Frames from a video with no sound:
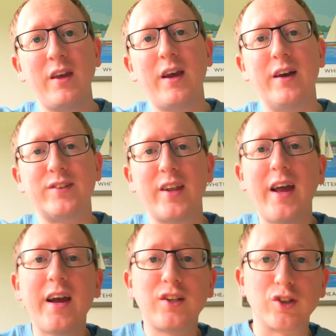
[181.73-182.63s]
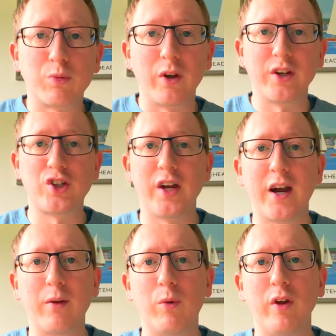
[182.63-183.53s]
And today I just want to
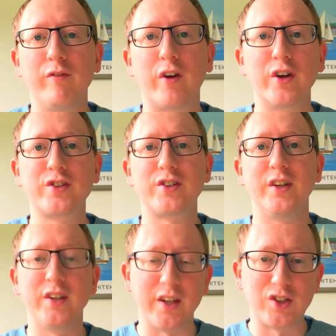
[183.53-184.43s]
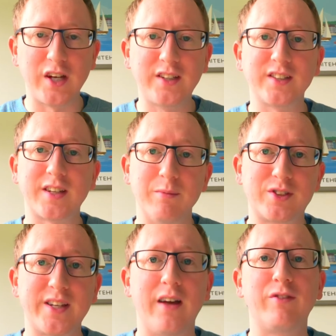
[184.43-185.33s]
share one verse that Jesus
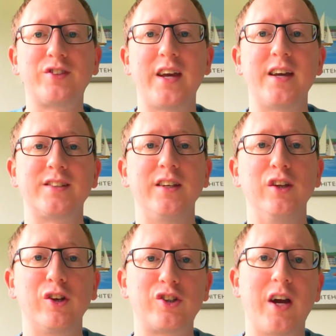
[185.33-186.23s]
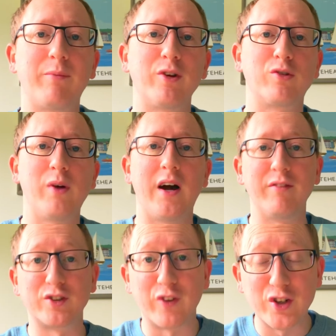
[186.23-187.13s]
himself says in Luke chapter 12.
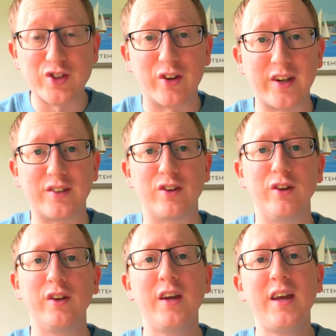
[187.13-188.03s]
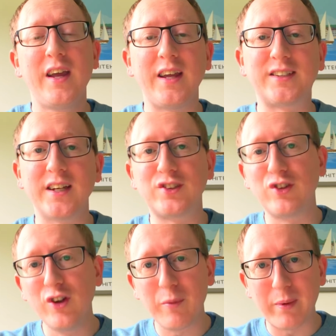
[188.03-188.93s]
It's verse 32. He says, do
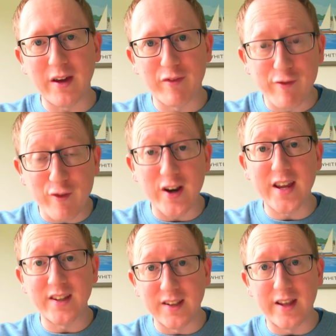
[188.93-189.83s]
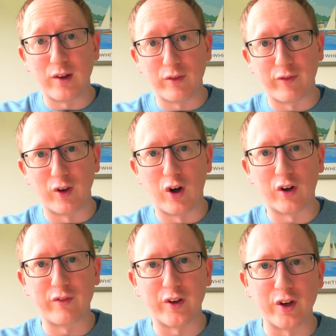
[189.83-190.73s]
not be afraid, little flock,
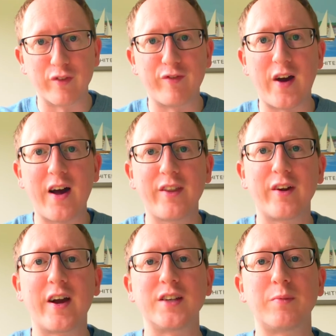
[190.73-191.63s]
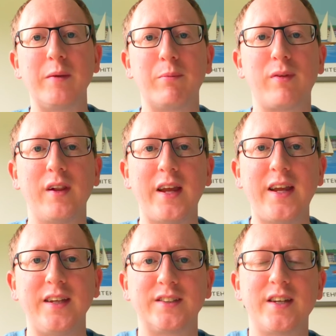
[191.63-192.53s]
for your Father has been
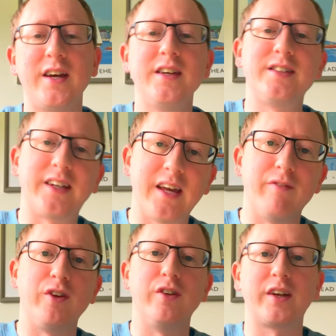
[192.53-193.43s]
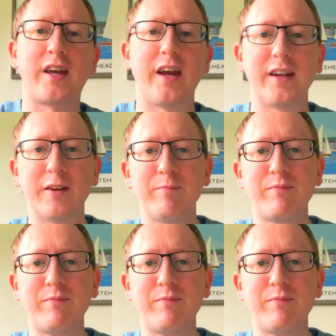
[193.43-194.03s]
pleased to give you the kingdom.